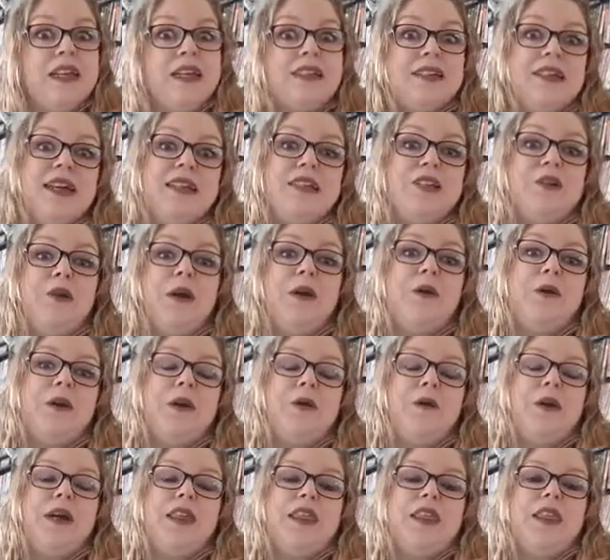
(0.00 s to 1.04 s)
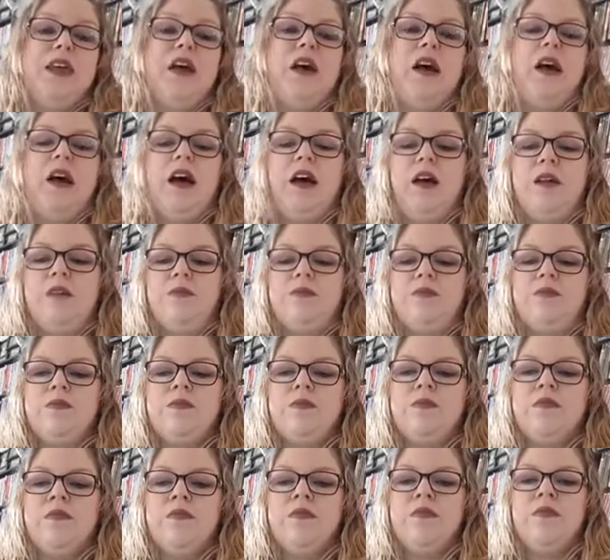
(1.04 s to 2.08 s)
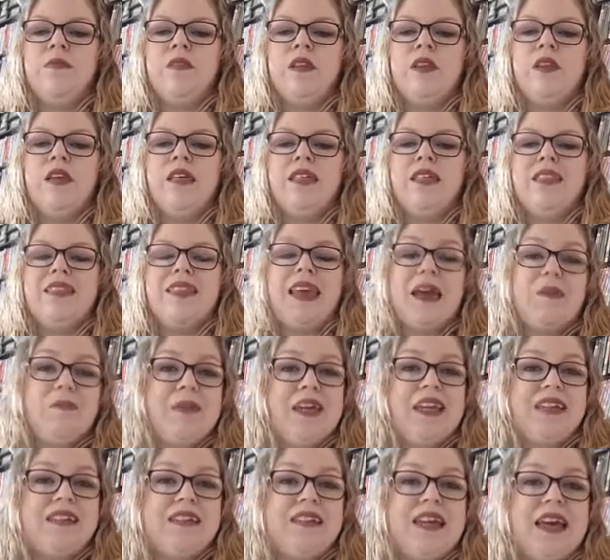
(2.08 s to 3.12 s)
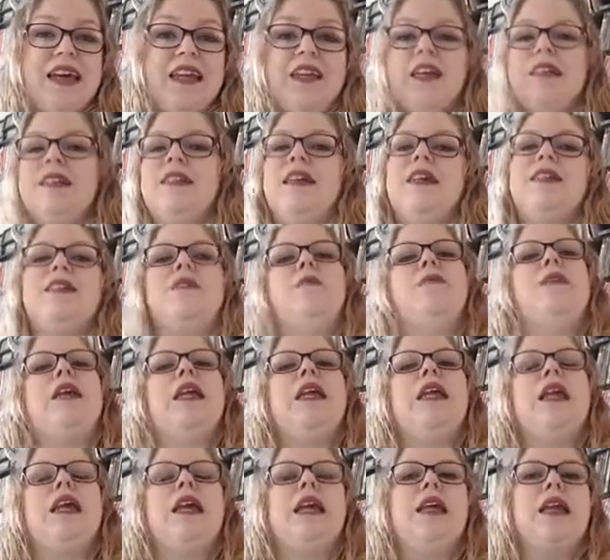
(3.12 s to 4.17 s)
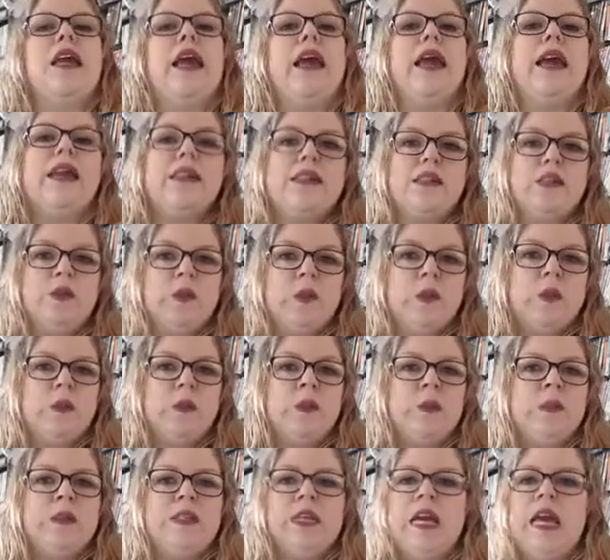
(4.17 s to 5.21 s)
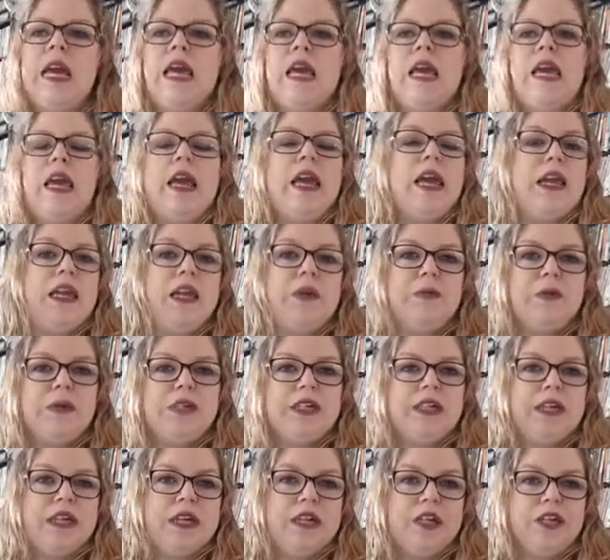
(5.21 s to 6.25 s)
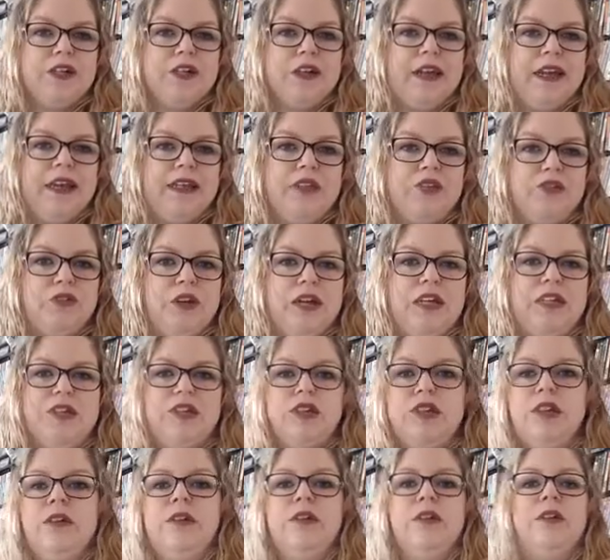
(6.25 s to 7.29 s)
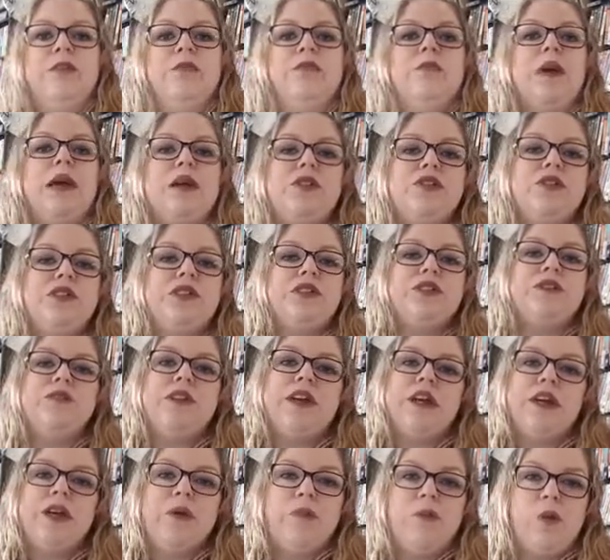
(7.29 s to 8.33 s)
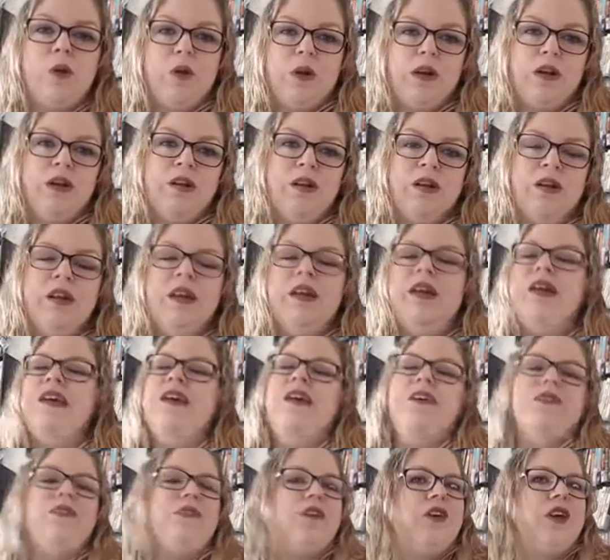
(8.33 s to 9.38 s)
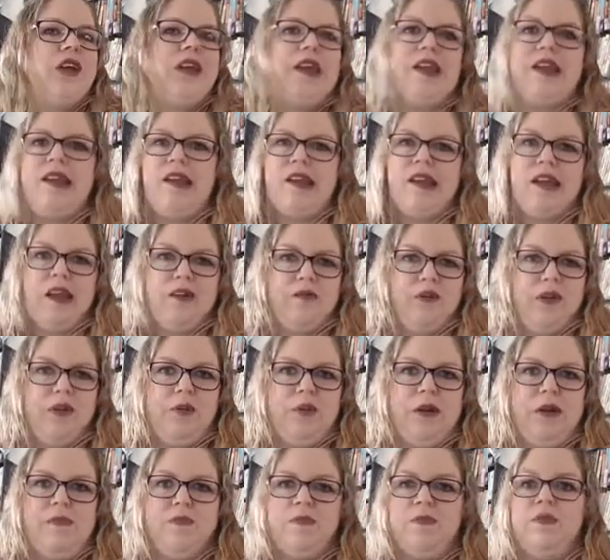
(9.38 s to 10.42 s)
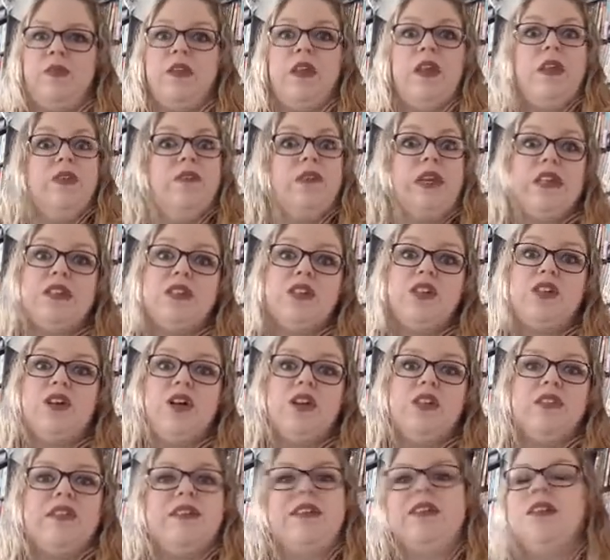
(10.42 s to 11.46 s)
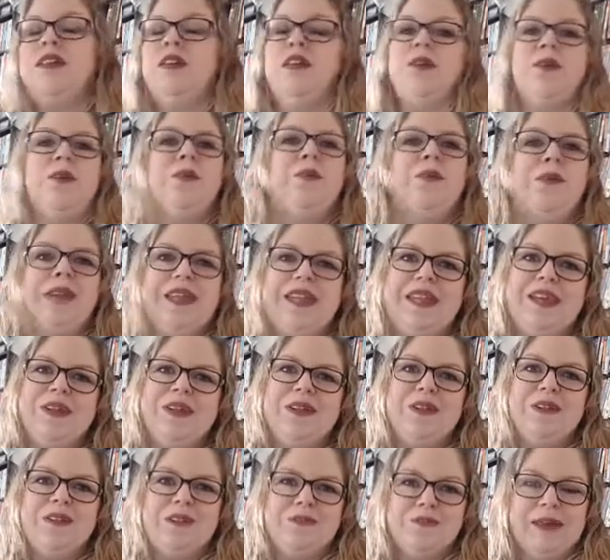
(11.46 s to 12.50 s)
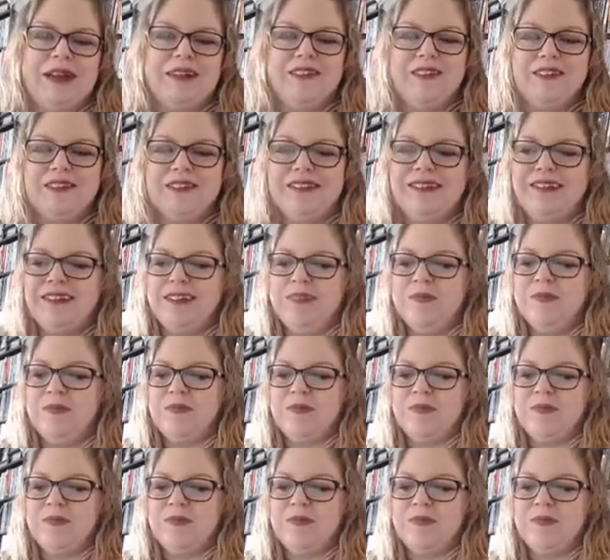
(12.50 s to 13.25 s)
that's who I work with. That being said, it doesn't mean it excludes any particular age range. Boundaries are very important for any and everyone. Even as adults, we need those boundaries.